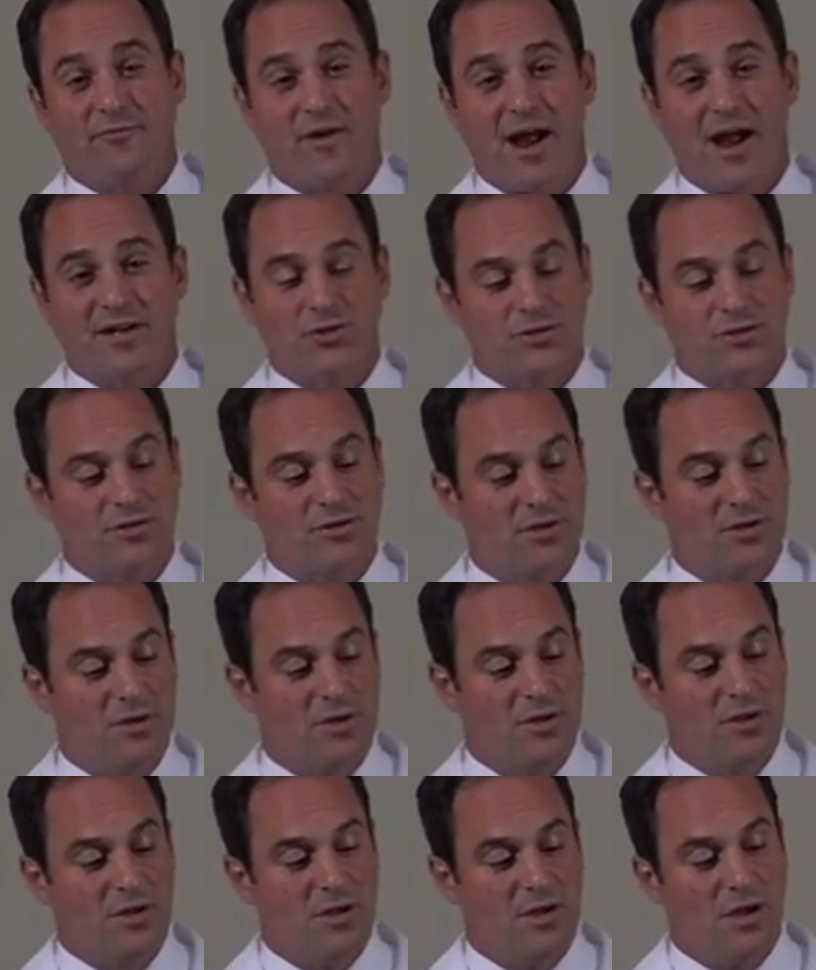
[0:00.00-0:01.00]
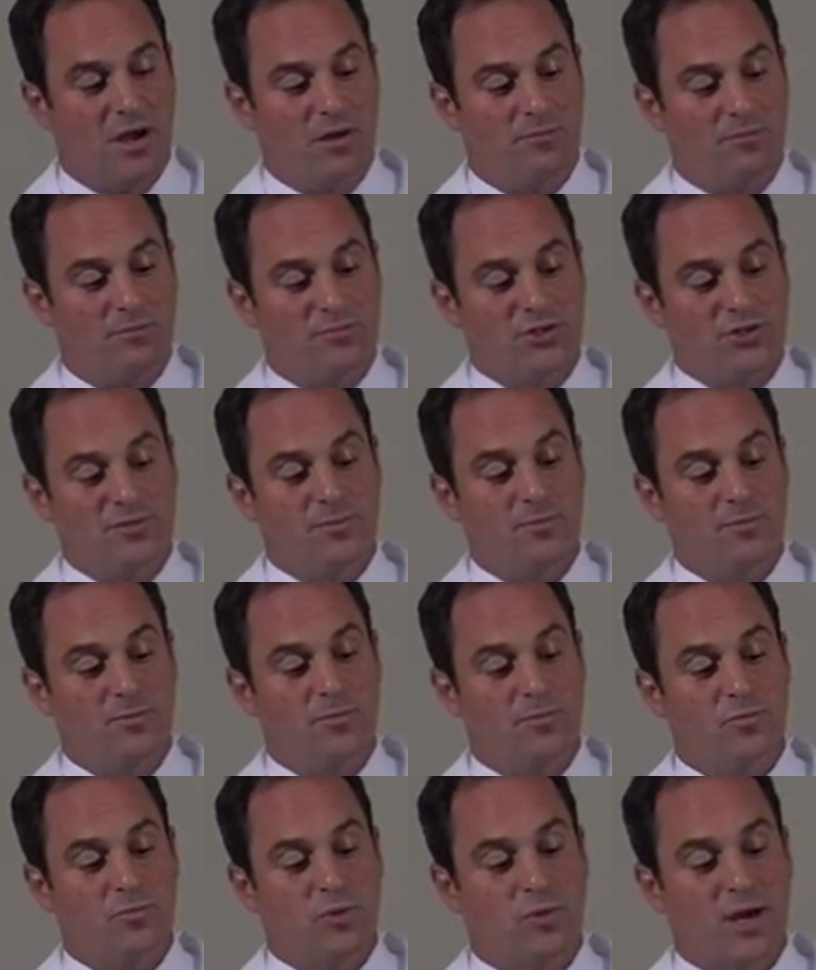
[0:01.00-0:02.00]
fracture, just
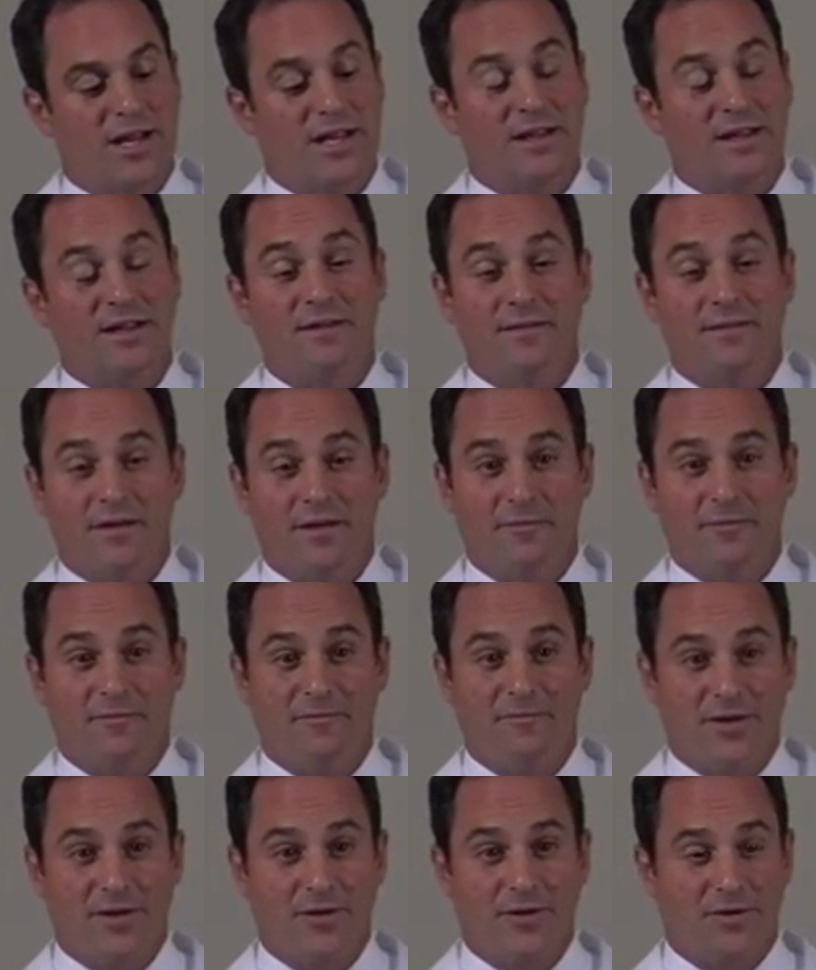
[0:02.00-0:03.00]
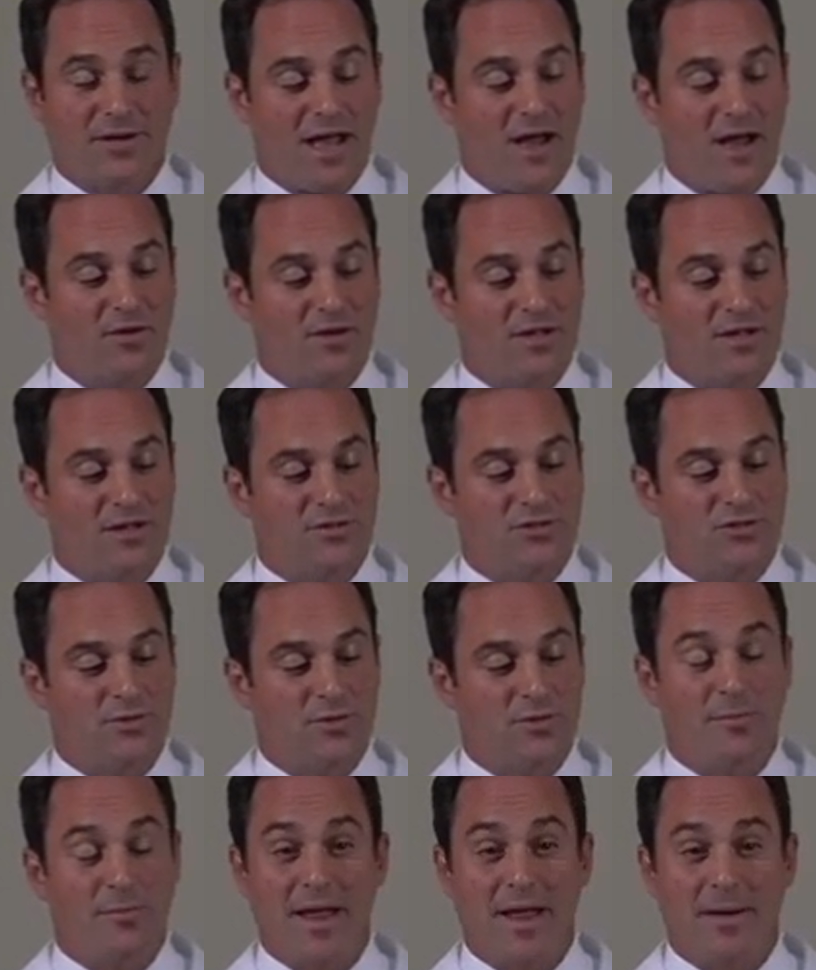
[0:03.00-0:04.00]
bringing the finger down
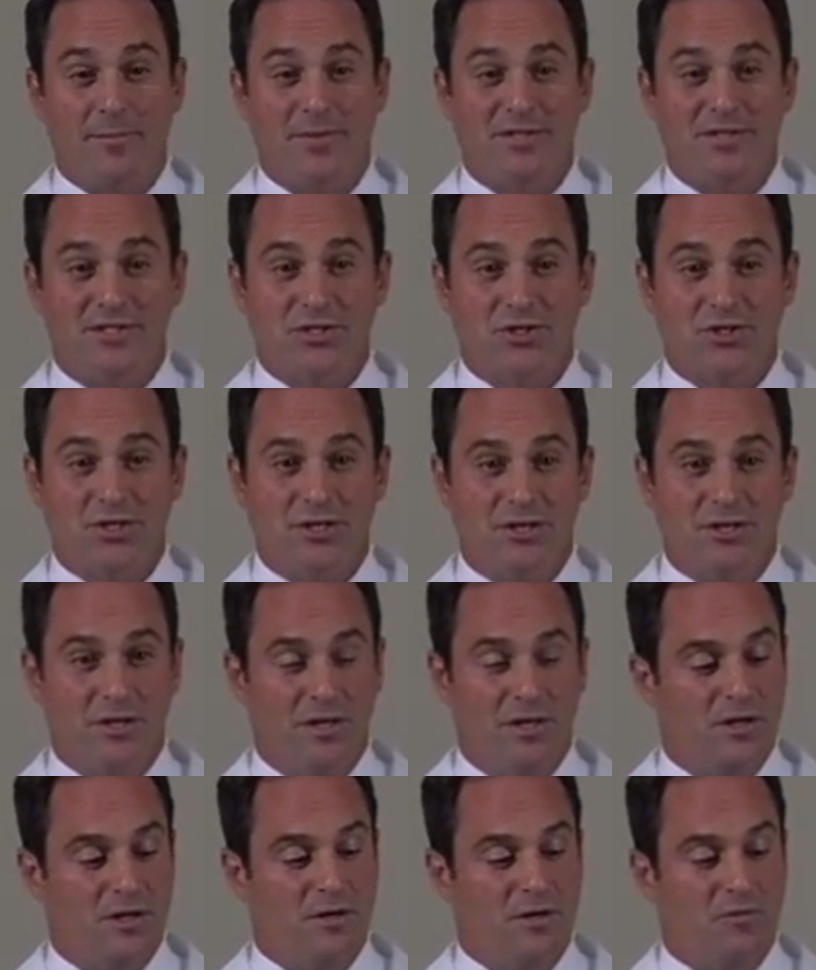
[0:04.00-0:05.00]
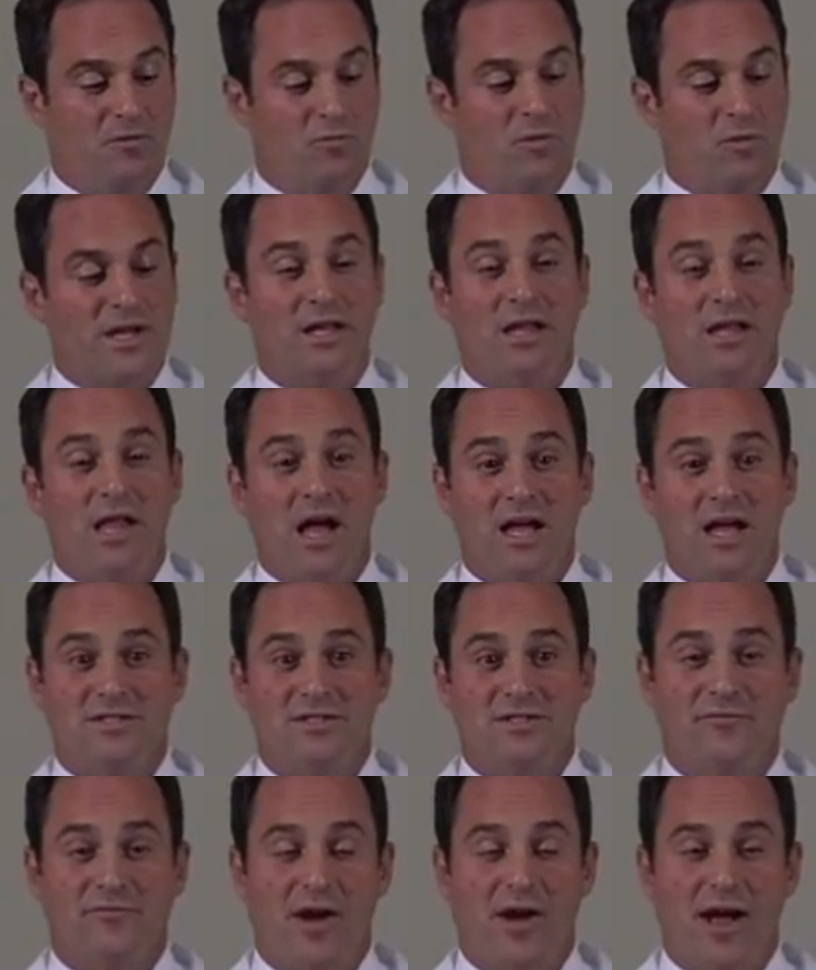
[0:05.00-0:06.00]
into a bent position realigns
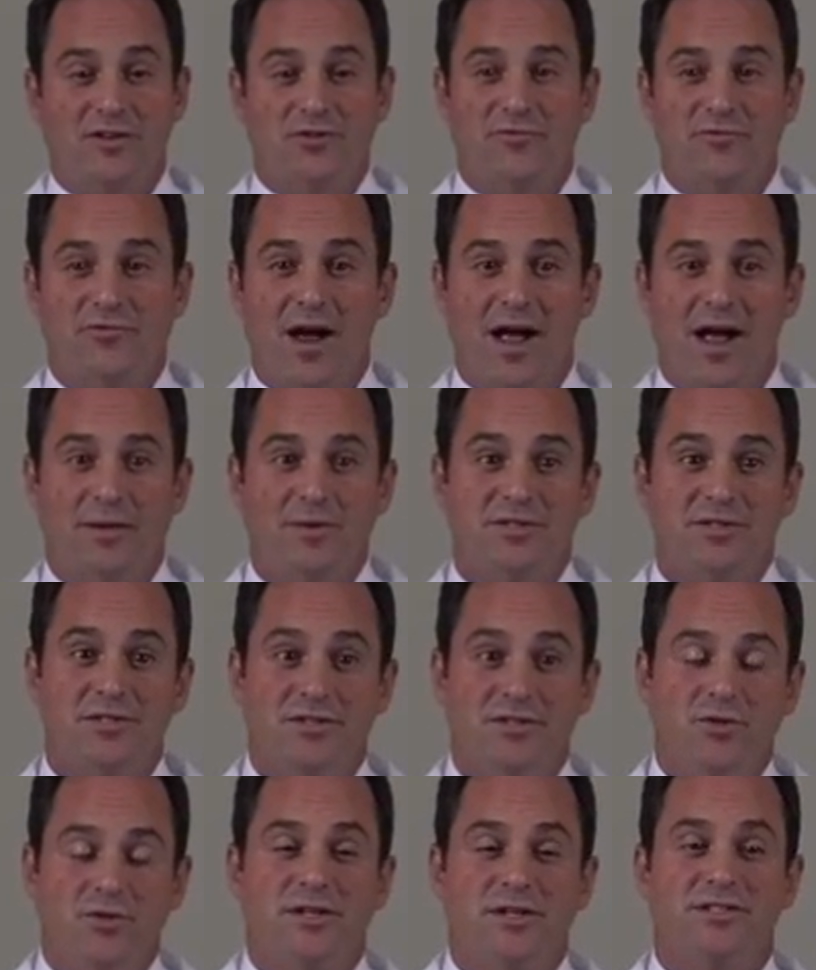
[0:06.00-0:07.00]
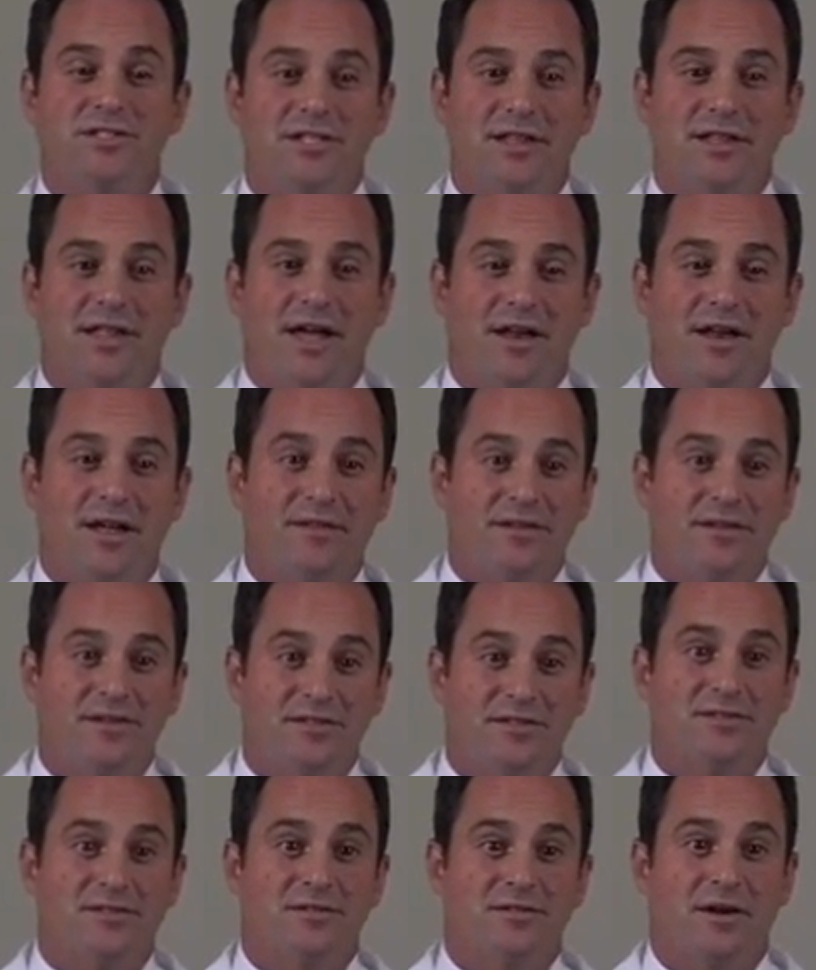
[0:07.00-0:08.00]
the fracture fragments, and you can see that on
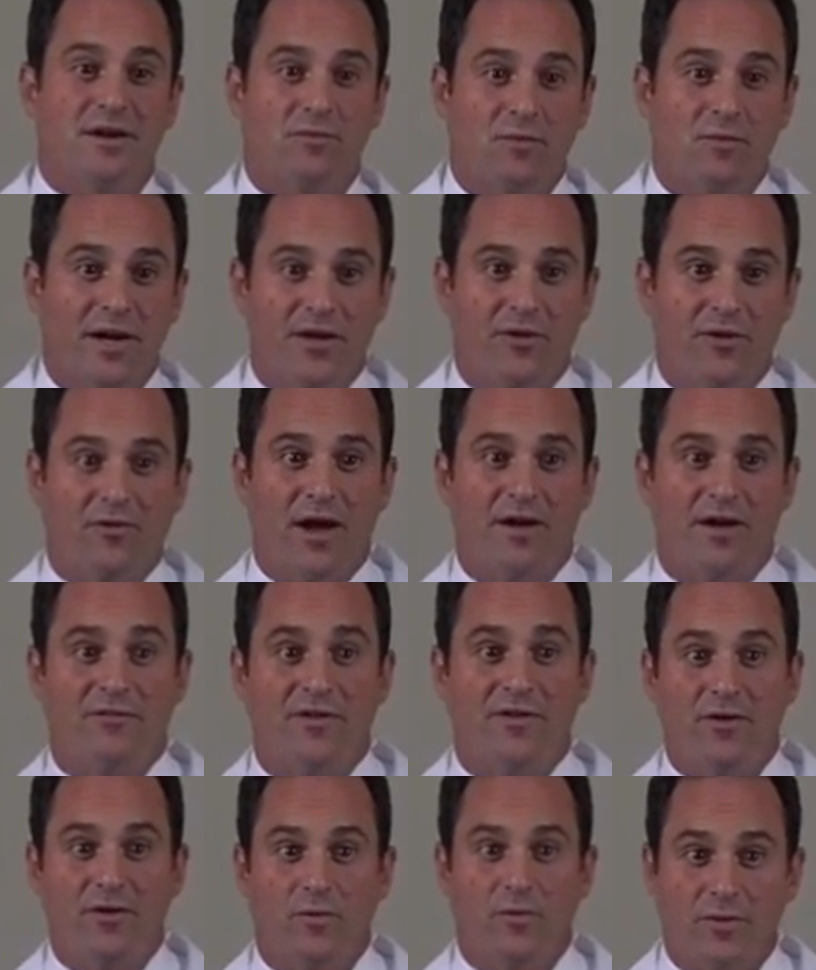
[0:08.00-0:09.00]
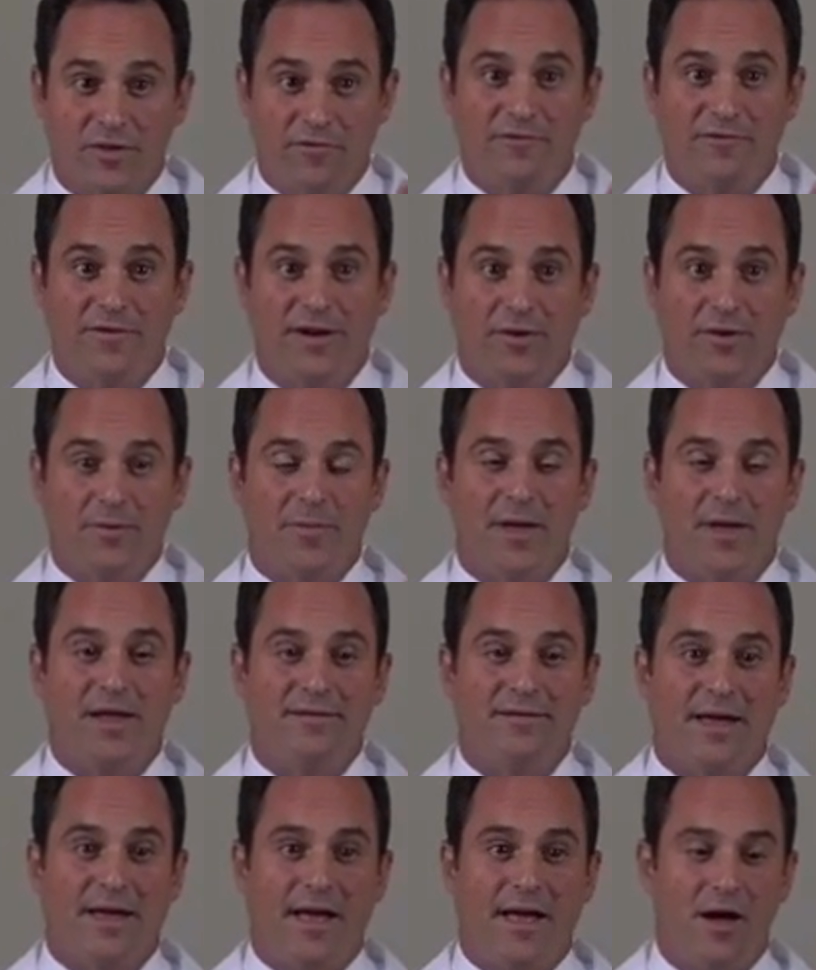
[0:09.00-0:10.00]
this radiograph here with the finger
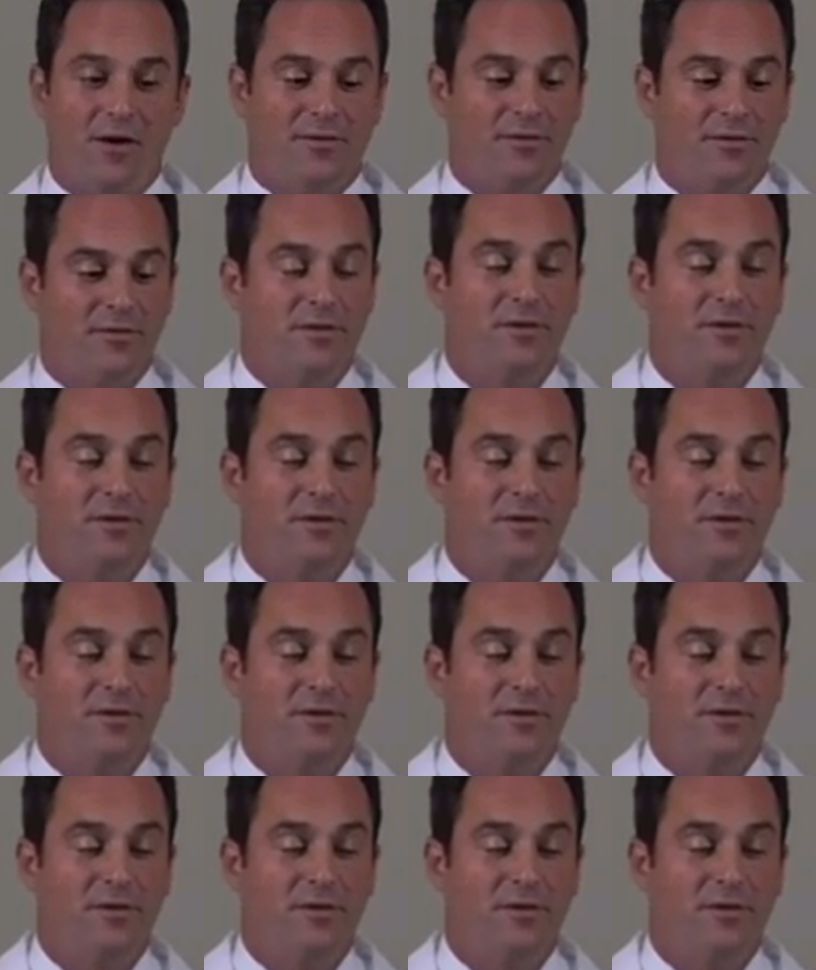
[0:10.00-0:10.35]
bent down.